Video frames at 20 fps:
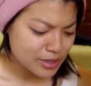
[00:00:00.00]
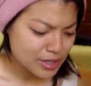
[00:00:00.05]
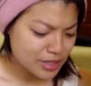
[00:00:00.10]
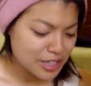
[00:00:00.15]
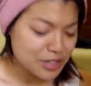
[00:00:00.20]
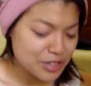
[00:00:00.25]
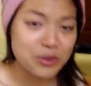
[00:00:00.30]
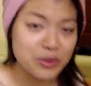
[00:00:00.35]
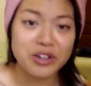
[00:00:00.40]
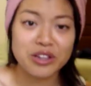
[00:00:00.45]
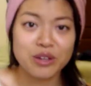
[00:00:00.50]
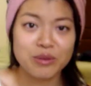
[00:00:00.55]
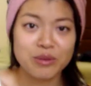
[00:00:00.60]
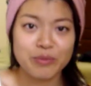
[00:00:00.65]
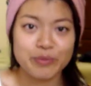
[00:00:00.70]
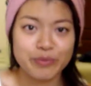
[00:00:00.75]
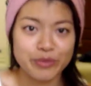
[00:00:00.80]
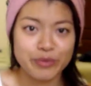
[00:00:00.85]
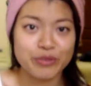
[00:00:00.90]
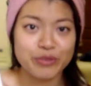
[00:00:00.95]
that's one of
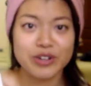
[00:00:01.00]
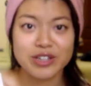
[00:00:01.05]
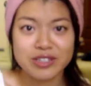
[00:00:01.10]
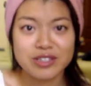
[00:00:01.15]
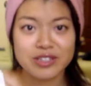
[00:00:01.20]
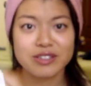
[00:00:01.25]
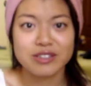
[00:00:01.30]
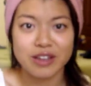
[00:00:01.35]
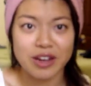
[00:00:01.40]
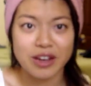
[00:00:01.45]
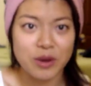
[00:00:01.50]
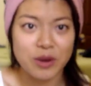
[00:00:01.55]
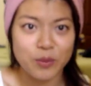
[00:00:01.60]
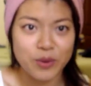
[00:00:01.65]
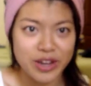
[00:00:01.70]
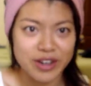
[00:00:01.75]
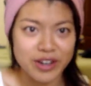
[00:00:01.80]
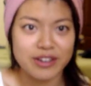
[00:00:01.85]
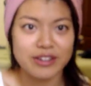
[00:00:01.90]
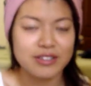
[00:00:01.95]
the reasons that I
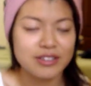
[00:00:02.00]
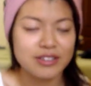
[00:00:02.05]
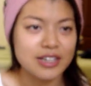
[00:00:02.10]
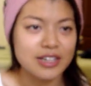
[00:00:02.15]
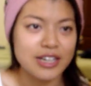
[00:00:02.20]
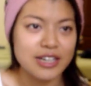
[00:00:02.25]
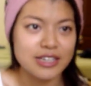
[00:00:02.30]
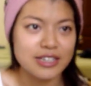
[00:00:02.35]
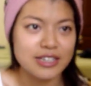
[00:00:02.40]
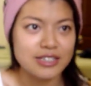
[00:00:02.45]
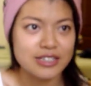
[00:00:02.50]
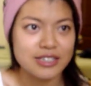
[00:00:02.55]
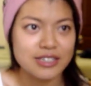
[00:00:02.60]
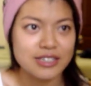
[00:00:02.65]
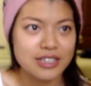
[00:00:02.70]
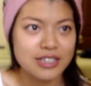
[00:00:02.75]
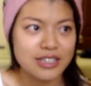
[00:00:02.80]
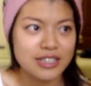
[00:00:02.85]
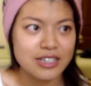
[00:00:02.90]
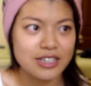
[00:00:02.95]
went. And
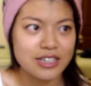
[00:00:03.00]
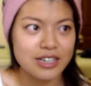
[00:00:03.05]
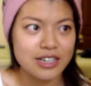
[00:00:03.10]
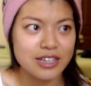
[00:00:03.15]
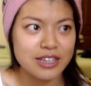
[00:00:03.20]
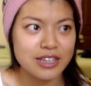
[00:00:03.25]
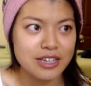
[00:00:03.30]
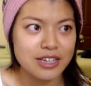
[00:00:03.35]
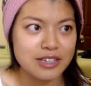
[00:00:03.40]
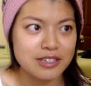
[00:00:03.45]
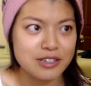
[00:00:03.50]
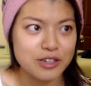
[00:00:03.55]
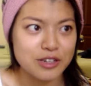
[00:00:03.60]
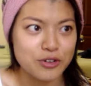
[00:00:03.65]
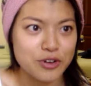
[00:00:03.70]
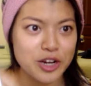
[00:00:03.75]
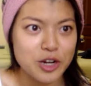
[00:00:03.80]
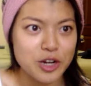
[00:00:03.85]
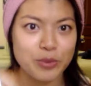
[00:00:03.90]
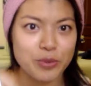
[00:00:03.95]
I think it's
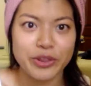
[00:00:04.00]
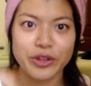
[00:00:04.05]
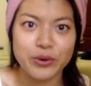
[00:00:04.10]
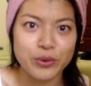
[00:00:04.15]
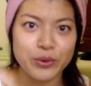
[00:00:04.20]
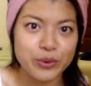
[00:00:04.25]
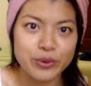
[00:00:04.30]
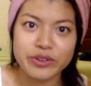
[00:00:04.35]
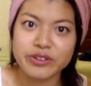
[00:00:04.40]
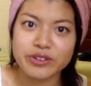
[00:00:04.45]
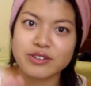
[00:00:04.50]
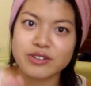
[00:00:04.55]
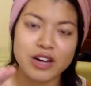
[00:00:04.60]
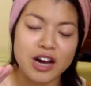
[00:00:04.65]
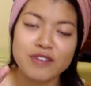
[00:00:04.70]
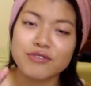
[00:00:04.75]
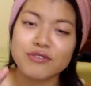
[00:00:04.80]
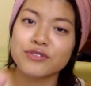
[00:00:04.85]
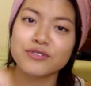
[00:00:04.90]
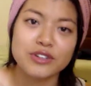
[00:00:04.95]
incredible that all the
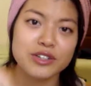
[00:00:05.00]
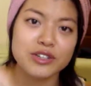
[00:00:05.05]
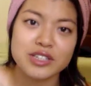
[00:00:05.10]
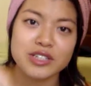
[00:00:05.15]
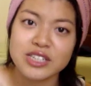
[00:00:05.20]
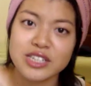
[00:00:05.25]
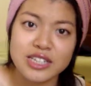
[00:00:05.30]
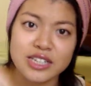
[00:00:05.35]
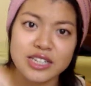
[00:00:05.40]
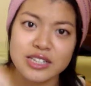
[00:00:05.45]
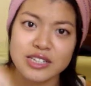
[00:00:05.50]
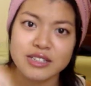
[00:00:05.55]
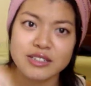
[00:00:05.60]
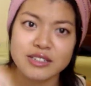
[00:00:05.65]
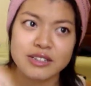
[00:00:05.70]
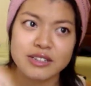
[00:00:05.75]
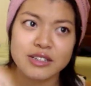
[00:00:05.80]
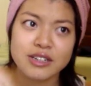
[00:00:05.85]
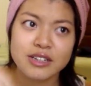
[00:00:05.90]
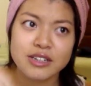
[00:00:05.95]
staff are
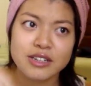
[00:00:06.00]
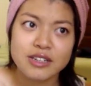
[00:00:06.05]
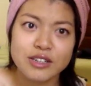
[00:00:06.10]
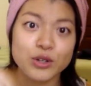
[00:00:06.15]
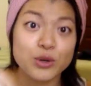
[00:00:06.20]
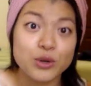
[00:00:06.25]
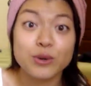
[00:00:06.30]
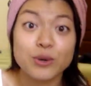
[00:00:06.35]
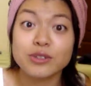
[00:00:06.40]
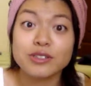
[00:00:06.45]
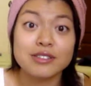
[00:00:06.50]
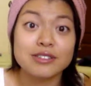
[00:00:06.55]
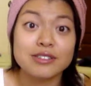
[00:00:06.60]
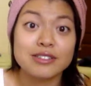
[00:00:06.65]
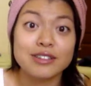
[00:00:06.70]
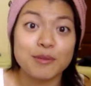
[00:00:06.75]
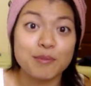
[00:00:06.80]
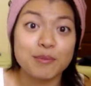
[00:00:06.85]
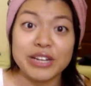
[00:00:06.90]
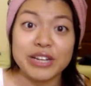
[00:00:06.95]
volunteers. The course
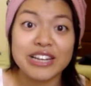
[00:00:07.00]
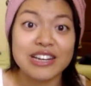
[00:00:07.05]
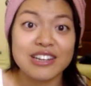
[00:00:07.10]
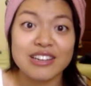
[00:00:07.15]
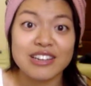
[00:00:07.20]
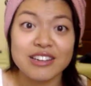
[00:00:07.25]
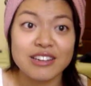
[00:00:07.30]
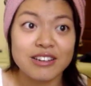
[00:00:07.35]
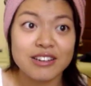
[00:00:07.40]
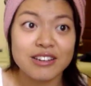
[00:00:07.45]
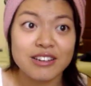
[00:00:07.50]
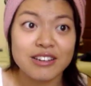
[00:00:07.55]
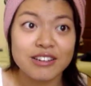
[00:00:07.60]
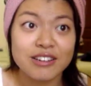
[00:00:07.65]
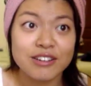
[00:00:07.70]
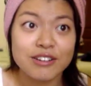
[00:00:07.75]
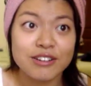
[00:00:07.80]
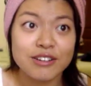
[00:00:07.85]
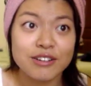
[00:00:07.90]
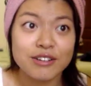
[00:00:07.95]
is completely
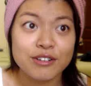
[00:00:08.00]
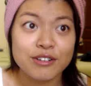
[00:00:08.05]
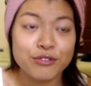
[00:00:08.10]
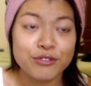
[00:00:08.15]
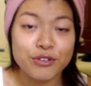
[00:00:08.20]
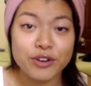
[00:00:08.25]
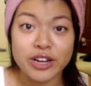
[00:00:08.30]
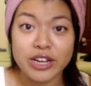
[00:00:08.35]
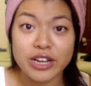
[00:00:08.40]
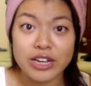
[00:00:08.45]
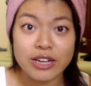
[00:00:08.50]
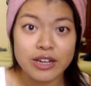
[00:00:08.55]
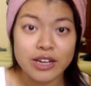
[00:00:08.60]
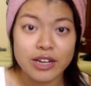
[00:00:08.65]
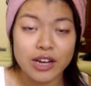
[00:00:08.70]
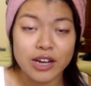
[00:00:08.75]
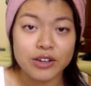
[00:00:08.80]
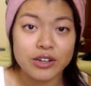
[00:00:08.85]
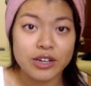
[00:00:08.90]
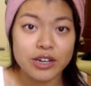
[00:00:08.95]
free
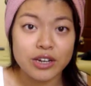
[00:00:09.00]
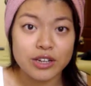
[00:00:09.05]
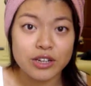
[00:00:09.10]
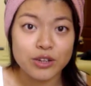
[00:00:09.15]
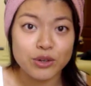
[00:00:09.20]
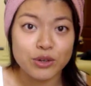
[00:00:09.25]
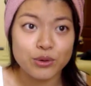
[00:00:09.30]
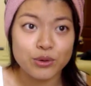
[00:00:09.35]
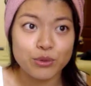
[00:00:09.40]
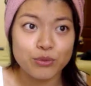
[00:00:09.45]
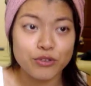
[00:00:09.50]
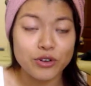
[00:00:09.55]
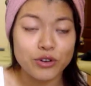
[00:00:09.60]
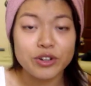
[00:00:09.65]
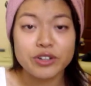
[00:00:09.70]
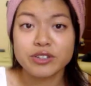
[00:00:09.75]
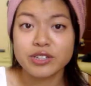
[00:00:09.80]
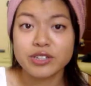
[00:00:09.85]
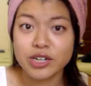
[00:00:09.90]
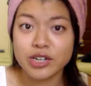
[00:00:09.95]
and you
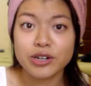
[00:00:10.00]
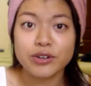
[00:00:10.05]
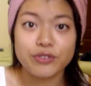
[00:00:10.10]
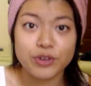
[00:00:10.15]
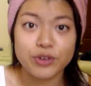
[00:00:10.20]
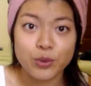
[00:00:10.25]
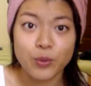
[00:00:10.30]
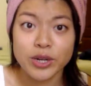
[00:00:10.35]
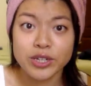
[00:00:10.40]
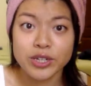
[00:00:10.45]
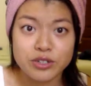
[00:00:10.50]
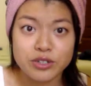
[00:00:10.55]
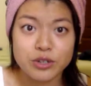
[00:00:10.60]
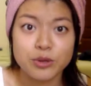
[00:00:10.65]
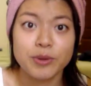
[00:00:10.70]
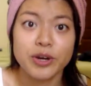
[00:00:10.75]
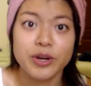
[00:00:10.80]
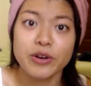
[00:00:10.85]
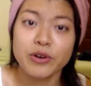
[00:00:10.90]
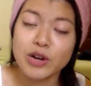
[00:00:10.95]
volunteer if you want
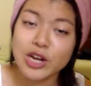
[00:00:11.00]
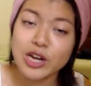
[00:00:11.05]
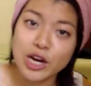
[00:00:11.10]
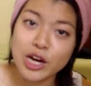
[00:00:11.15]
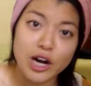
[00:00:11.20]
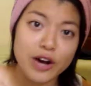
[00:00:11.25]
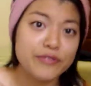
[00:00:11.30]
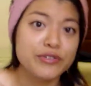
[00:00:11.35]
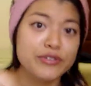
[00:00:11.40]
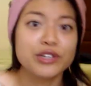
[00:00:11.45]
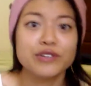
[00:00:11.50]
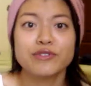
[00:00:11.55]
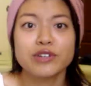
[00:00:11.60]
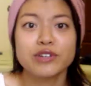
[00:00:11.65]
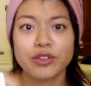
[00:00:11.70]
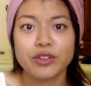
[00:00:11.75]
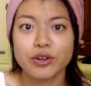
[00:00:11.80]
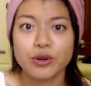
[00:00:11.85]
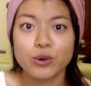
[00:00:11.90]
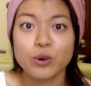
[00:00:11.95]
to, but only after you've
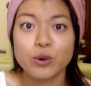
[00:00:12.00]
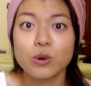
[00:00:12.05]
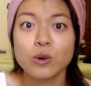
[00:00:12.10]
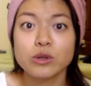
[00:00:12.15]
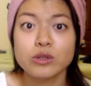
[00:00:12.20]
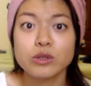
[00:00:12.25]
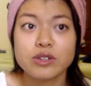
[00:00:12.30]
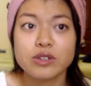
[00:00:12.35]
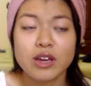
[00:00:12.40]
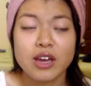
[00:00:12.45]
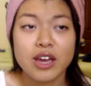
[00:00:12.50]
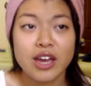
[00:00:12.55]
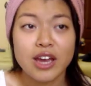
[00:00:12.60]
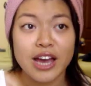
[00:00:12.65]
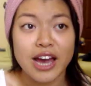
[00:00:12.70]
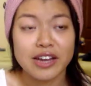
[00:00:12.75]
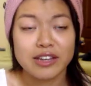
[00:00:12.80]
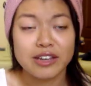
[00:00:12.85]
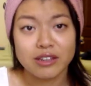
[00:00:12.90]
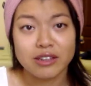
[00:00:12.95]
done the course.
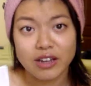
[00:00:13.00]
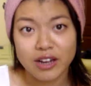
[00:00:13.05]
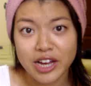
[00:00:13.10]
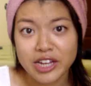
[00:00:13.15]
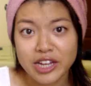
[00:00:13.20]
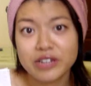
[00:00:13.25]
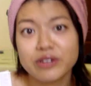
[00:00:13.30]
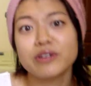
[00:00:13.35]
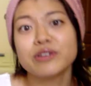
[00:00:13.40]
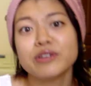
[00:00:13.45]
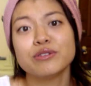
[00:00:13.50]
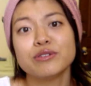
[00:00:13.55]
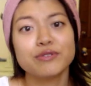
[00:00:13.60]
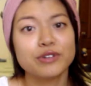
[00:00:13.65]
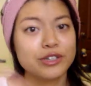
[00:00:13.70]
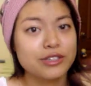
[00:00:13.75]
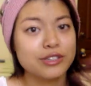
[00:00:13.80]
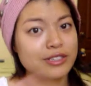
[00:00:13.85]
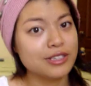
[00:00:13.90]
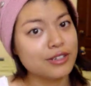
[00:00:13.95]
And the idea is you
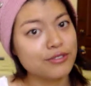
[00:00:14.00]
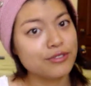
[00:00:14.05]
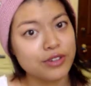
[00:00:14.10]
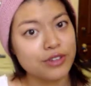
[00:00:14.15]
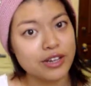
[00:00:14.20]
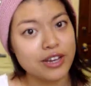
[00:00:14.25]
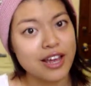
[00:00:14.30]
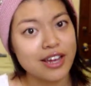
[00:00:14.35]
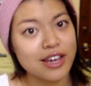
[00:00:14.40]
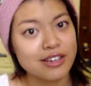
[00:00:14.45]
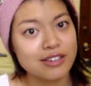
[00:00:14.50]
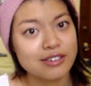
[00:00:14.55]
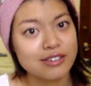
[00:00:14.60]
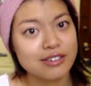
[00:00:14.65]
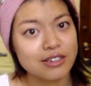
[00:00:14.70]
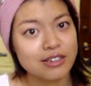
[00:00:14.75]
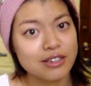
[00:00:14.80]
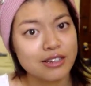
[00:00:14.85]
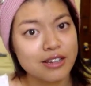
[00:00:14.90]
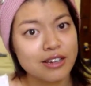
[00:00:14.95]
volunteer for the
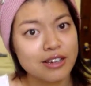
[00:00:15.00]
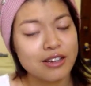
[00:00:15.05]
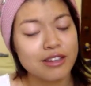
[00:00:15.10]
next